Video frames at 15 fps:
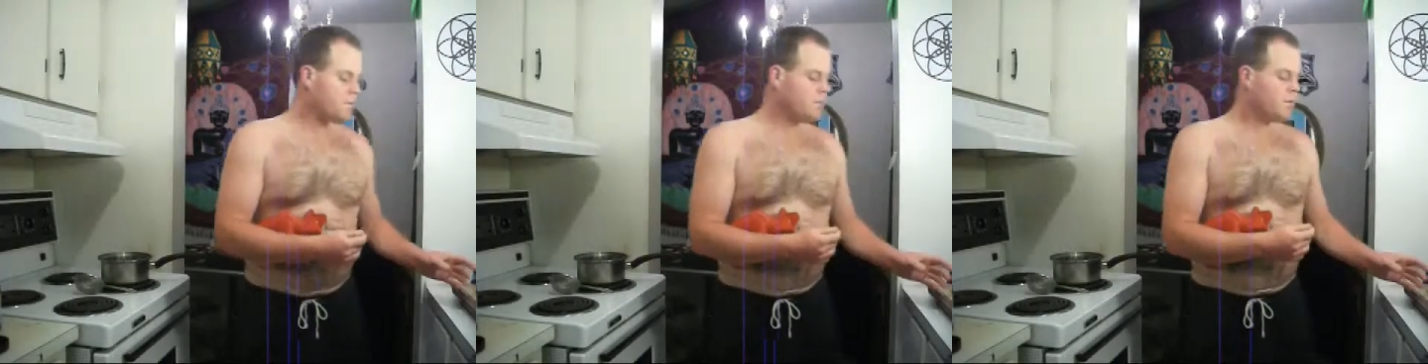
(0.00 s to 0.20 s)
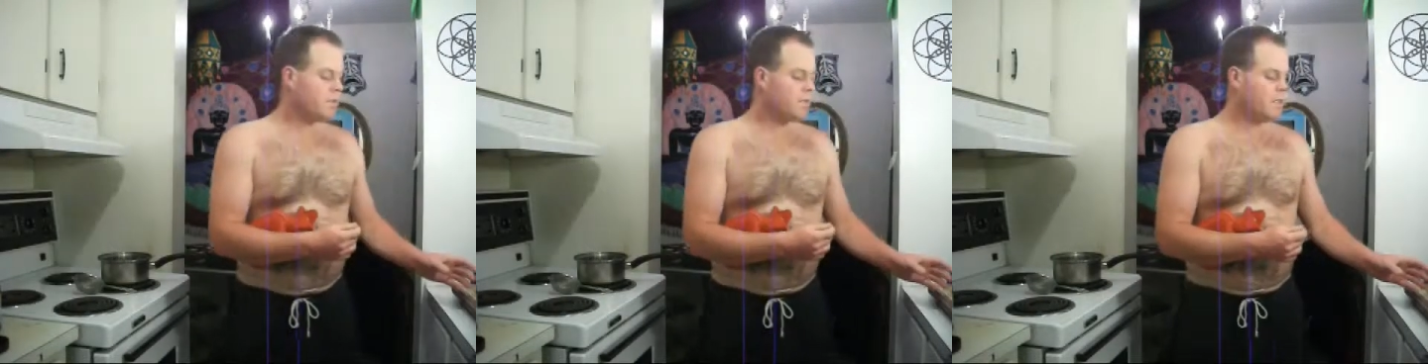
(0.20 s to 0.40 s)

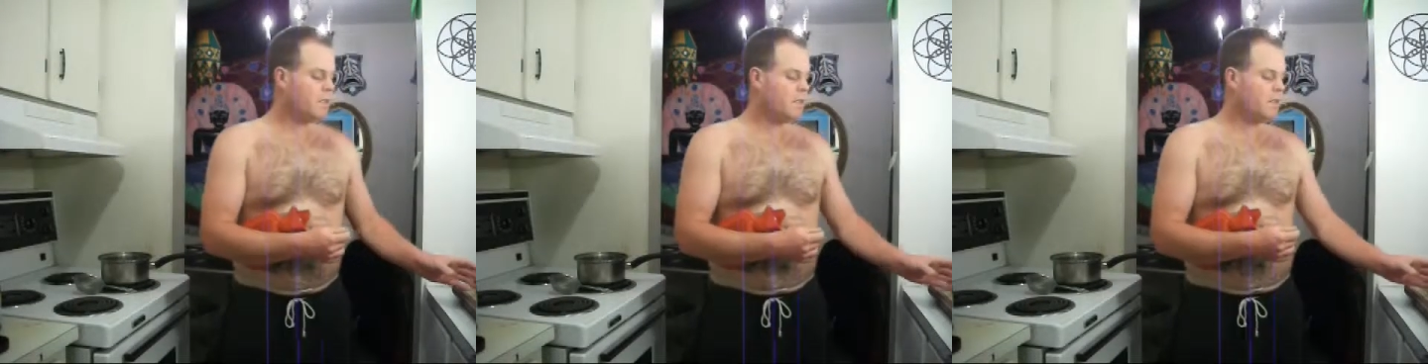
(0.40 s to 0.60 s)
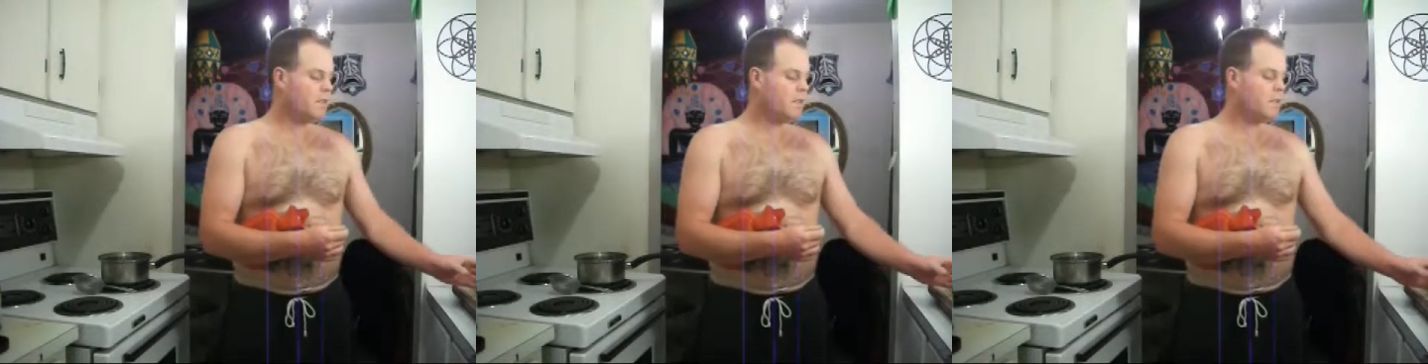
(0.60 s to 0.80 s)

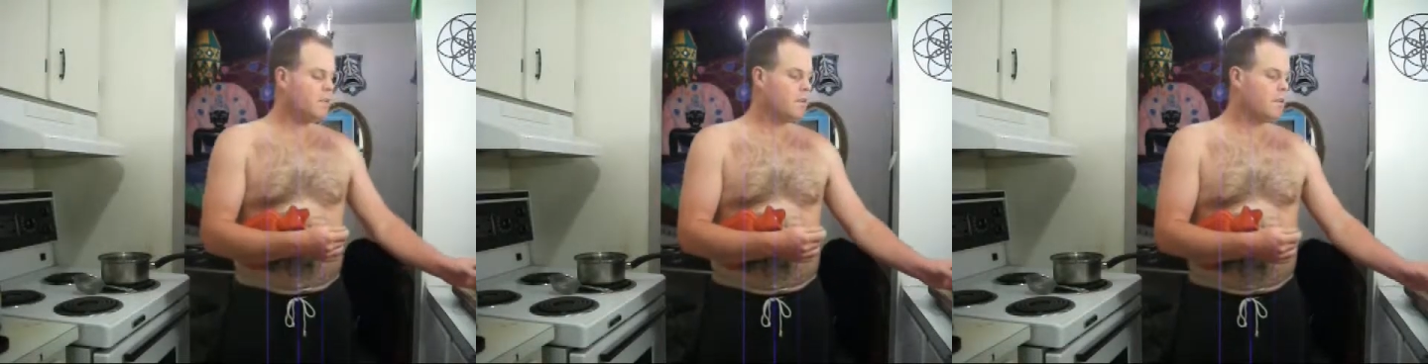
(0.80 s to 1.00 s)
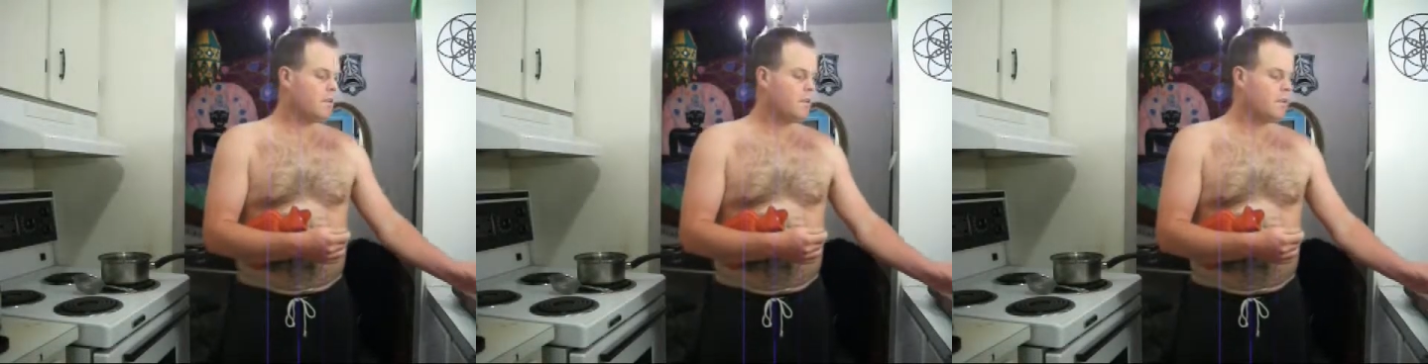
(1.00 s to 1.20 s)
completing
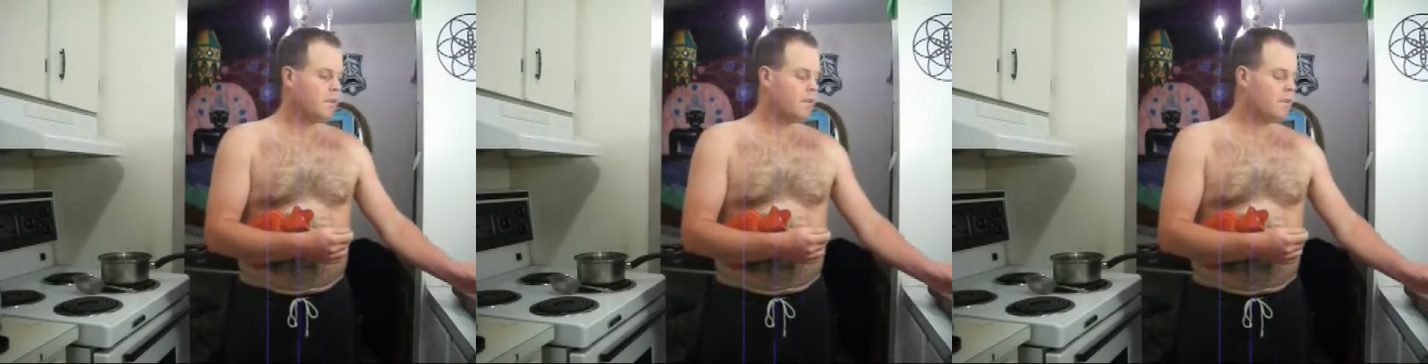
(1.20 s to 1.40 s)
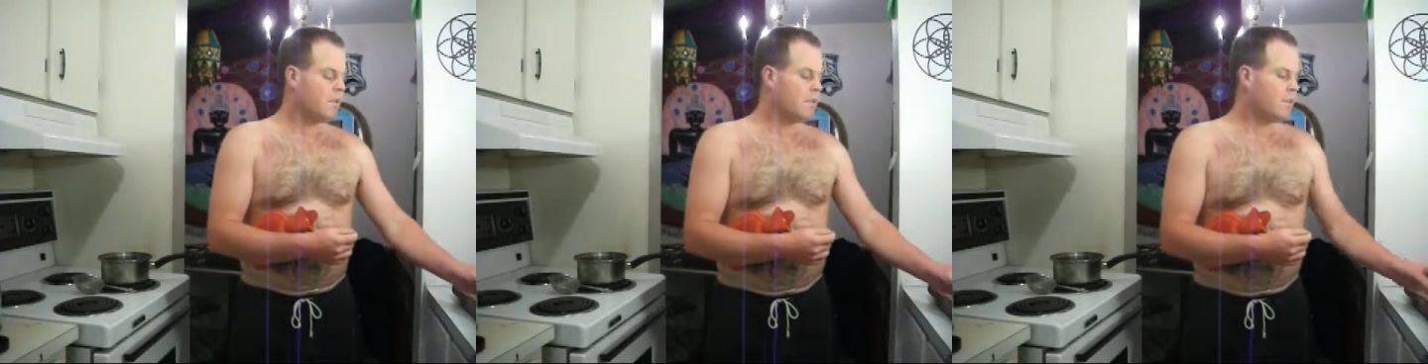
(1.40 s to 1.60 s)

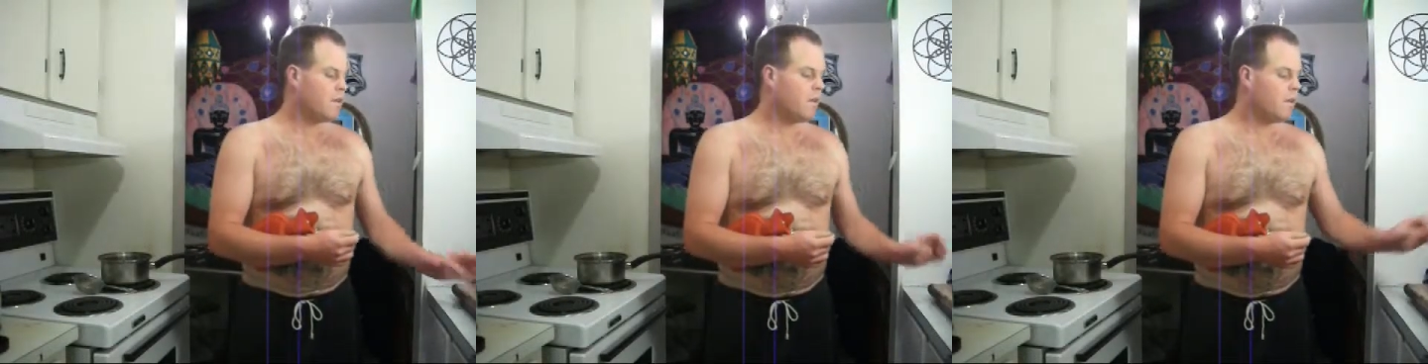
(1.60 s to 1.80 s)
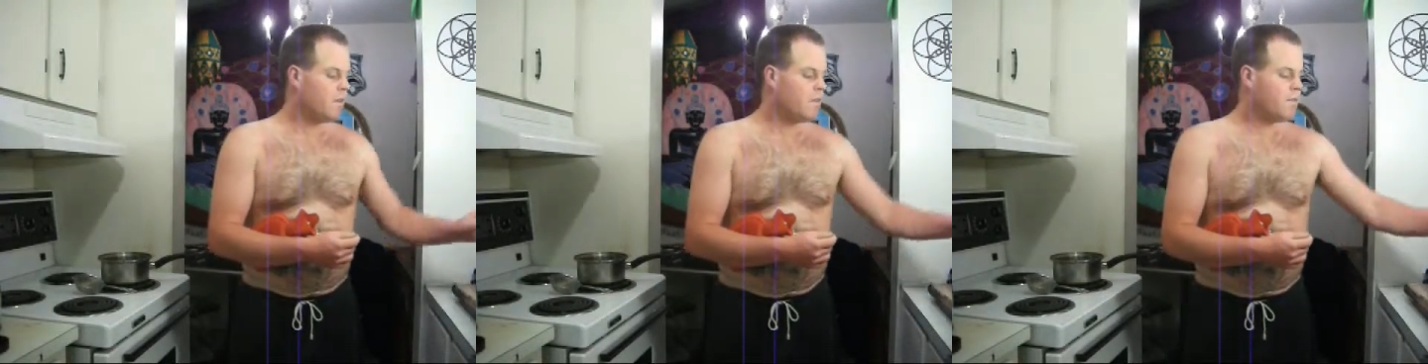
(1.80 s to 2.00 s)

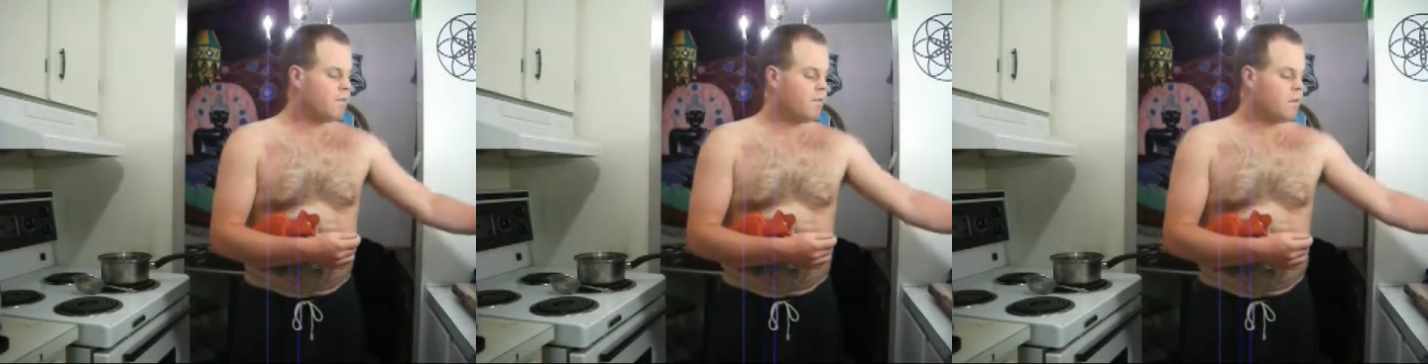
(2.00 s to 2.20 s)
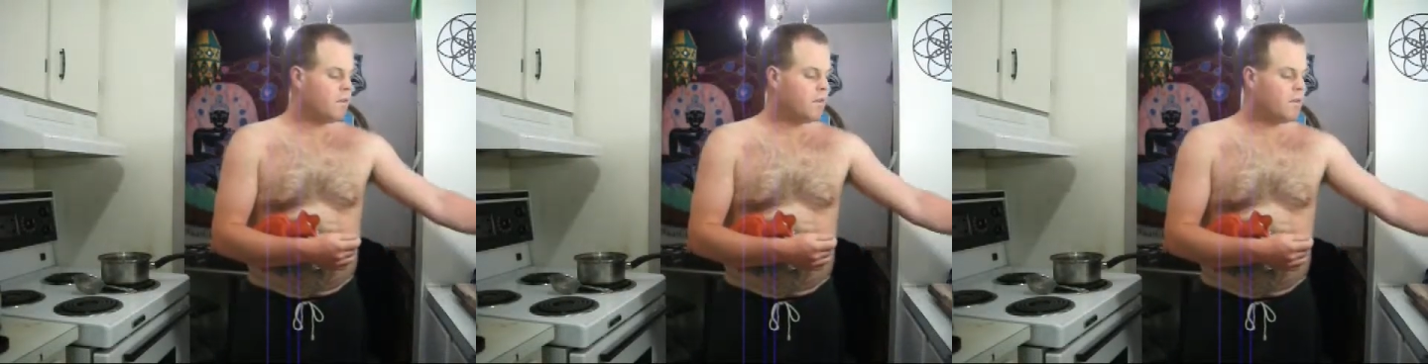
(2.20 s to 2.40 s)
the olive
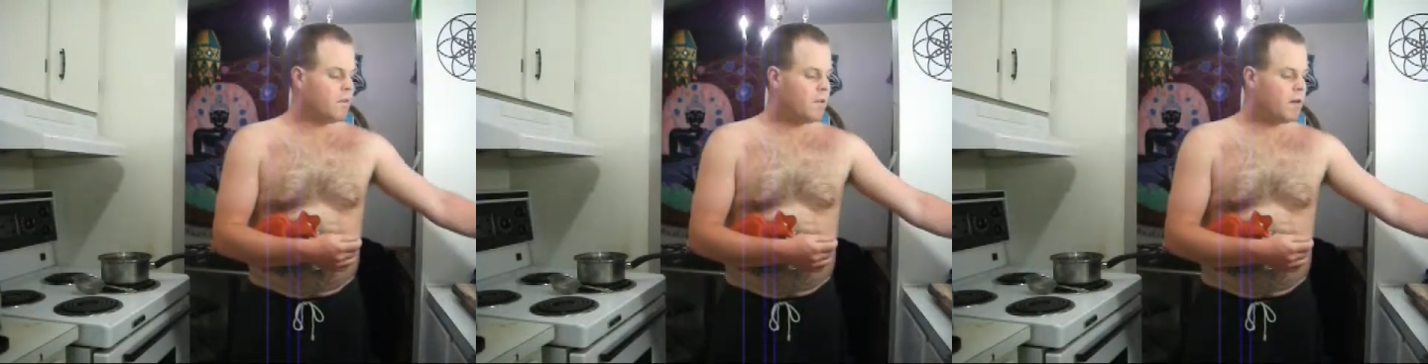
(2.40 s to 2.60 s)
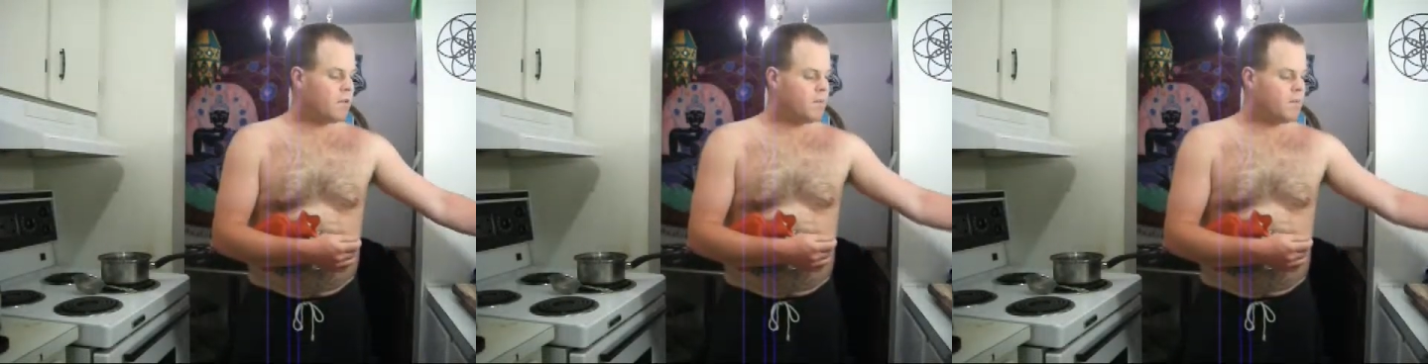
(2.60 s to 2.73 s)
oil,